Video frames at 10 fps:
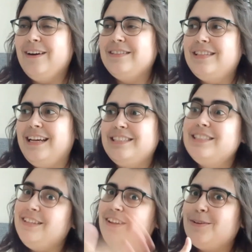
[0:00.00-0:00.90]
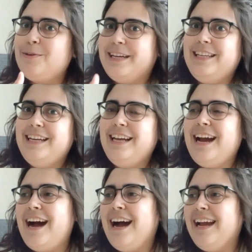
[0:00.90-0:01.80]
slash not quickly
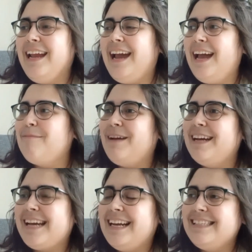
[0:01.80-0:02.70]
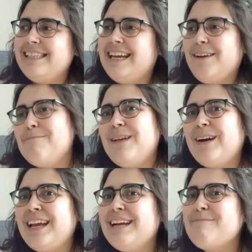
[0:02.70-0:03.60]
I am at editing and uploading.